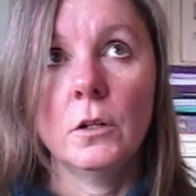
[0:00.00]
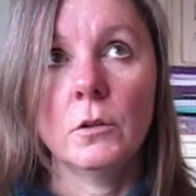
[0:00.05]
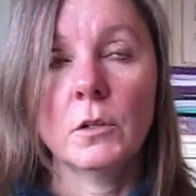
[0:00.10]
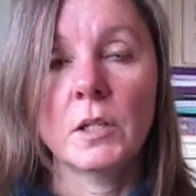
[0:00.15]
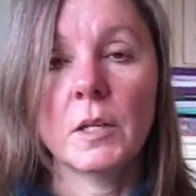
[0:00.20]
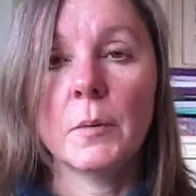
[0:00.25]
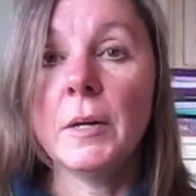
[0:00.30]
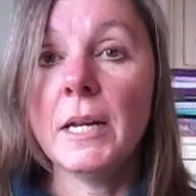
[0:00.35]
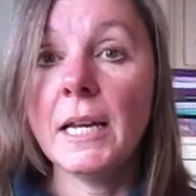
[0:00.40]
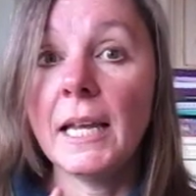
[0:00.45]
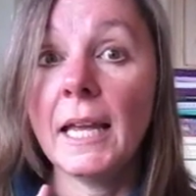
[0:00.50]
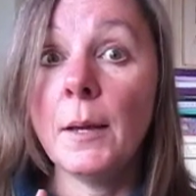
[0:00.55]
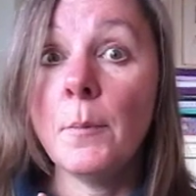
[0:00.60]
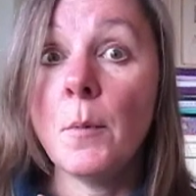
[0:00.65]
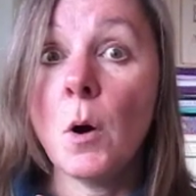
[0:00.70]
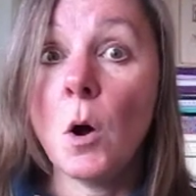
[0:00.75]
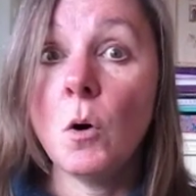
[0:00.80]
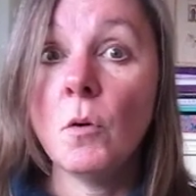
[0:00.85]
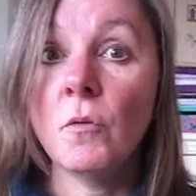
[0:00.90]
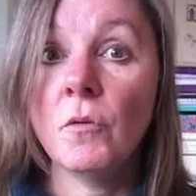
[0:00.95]
somebody
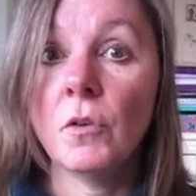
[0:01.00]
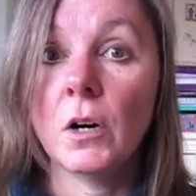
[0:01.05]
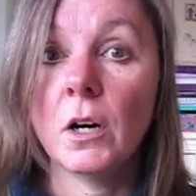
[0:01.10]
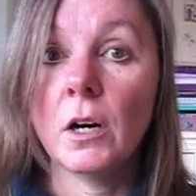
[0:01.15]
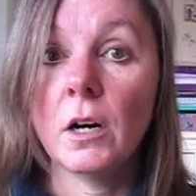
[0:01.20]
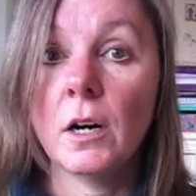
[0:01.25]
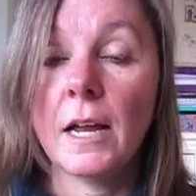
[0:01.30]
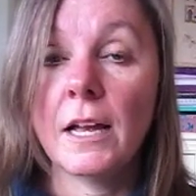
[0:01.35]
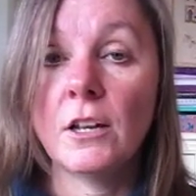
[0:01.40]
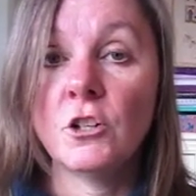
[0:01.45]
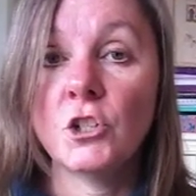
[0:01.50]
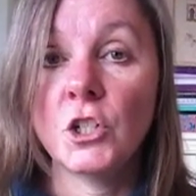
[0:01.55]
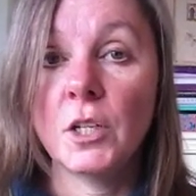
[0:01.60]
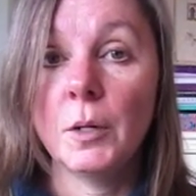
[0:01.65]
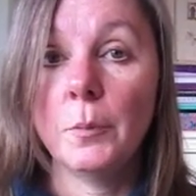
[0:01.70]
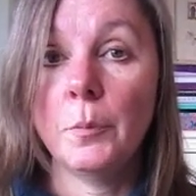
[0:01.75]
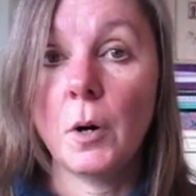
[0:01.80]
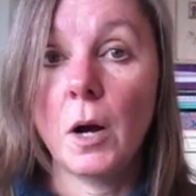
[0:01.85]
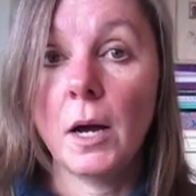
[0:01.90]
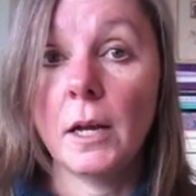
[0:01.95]
came over and
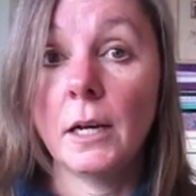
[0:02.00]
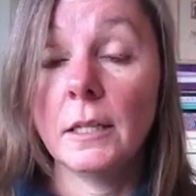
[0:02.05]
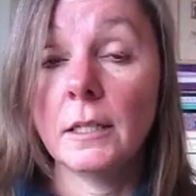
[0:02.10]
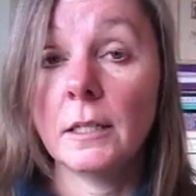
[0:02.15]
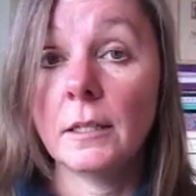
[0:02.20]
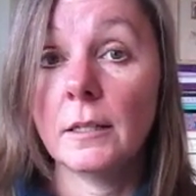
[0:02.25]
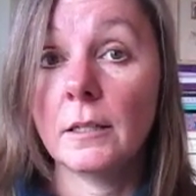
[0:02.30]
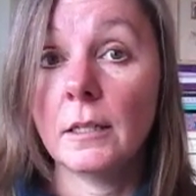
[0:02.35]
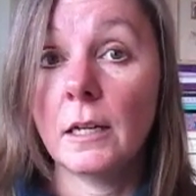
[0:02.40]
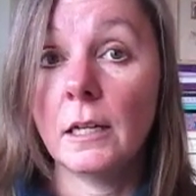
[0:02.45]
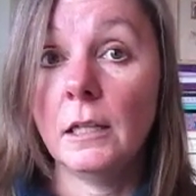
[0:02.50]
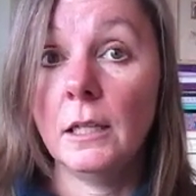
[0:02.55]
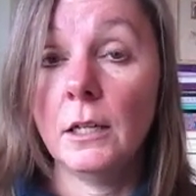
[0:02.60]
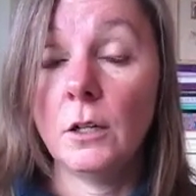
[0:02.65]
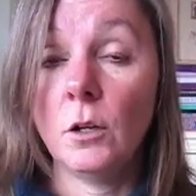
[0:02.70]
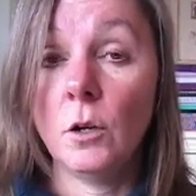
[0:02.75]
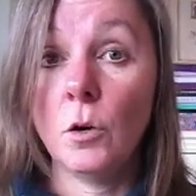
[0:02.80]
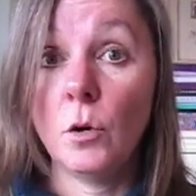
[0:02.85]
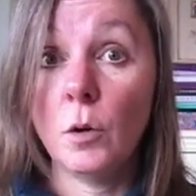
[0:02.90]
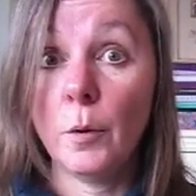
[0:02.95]
she brought us a
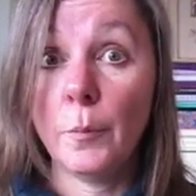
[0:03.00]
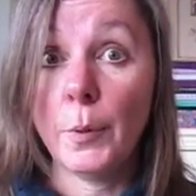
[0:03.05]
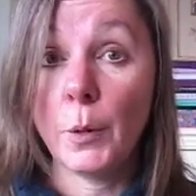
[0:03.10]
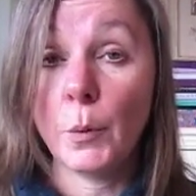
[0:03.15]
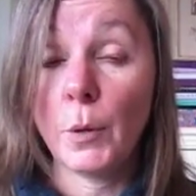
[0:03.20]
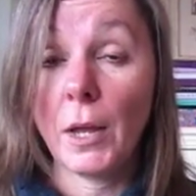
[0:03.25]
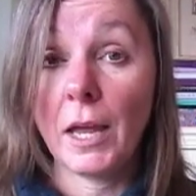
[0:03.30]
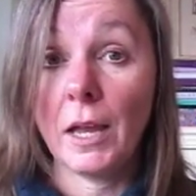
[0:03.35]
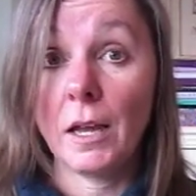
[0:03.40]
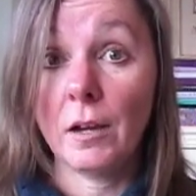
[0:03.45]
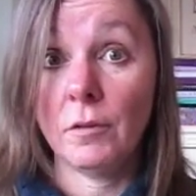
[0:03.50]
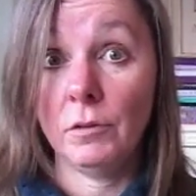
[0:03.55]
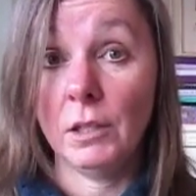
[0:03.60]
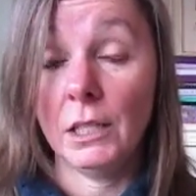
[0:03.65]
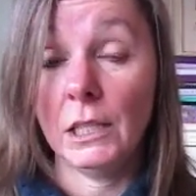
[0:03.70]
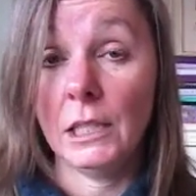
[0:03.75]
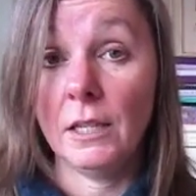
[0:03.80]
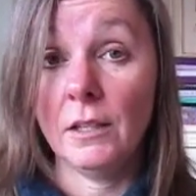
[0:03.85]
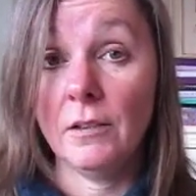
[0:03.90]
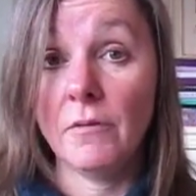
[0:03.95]
little bouquet of
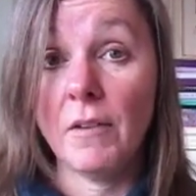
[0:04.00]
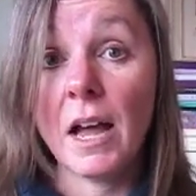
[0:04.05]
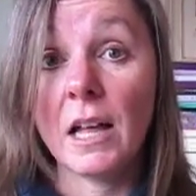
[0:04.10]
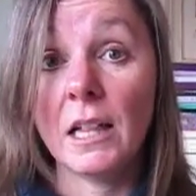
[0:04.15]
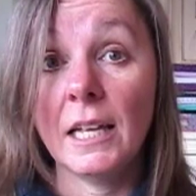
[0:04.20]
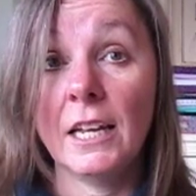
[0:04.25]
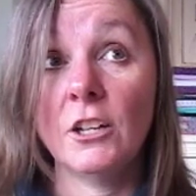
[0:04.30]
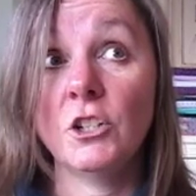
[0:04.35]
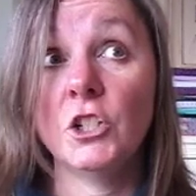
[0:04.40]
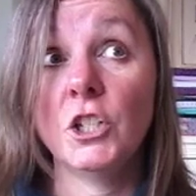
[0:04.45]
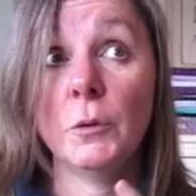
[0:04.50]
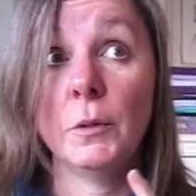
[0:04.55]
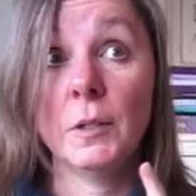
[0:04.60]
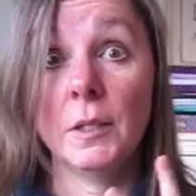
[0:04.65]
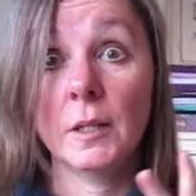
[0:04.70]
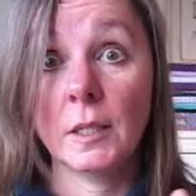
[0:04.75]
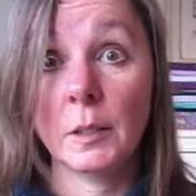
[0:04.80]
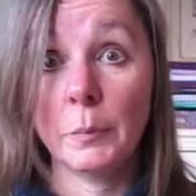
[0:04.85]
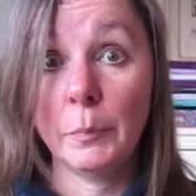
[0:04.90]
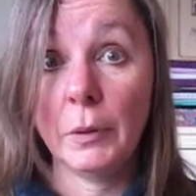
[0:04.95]
Lily of the Valley. And she
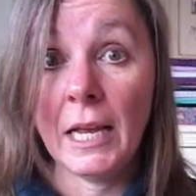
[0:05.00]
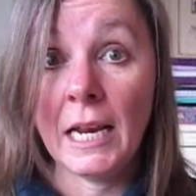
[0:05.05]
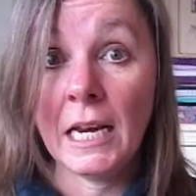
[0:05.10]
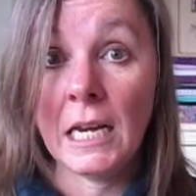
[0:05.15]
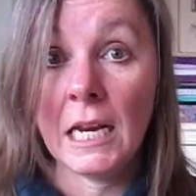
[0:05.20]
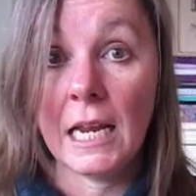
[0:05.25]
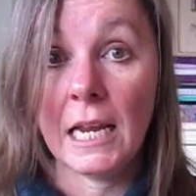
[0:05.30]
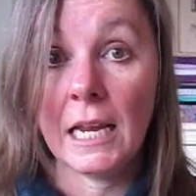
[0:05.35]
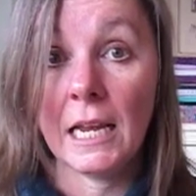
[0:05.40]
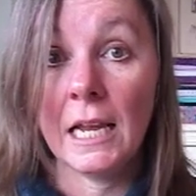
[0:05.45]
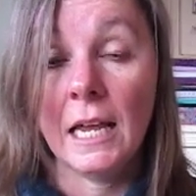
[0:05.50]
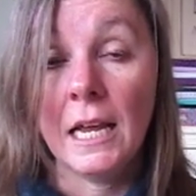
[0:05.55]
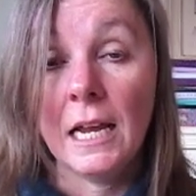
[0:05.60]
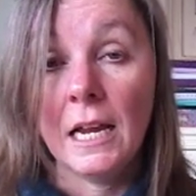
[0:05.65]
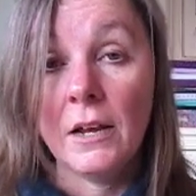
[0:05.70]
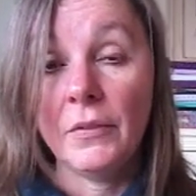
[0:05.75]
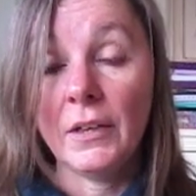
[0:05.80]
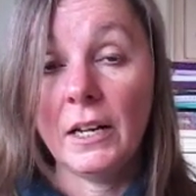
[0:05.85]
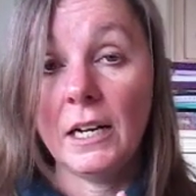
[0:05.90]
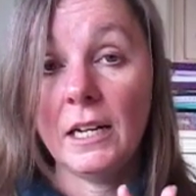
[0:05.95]
was explaining
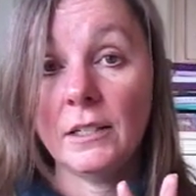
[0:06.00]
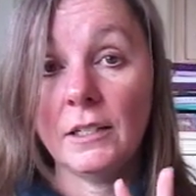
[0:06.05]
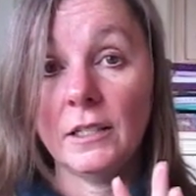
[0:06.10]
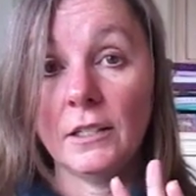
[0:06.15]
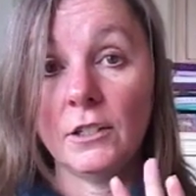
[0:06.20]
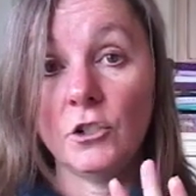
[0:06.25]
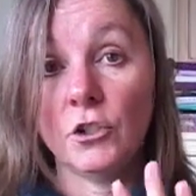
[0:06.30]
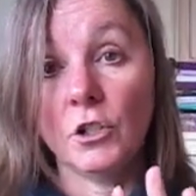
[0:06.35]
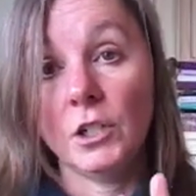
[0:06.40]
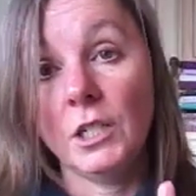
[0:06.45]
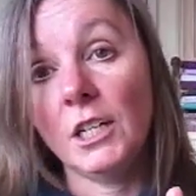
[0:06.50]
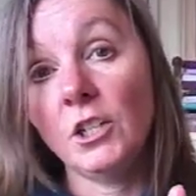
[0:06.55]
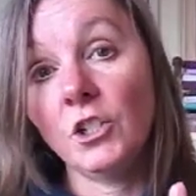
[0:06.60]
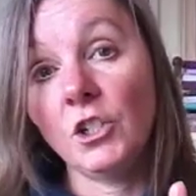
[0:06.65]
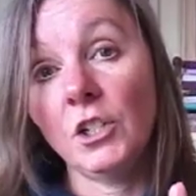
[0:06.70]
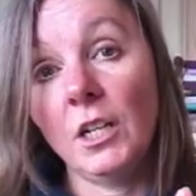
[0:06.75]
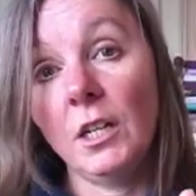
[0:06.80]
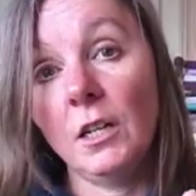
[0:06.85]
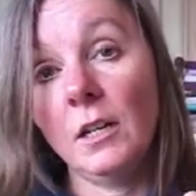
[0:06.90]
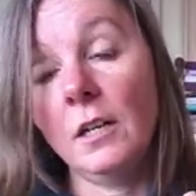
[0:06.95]
that it's this
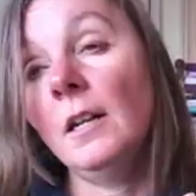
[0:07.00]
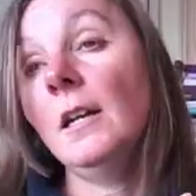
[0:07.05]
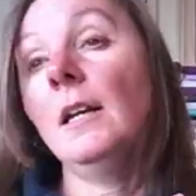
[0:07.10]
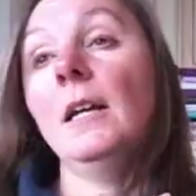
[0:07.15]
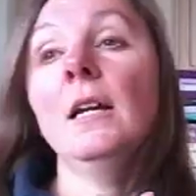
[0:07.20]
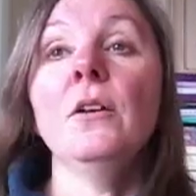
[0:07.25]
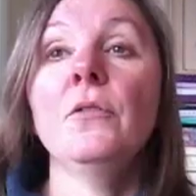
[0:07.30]
tradition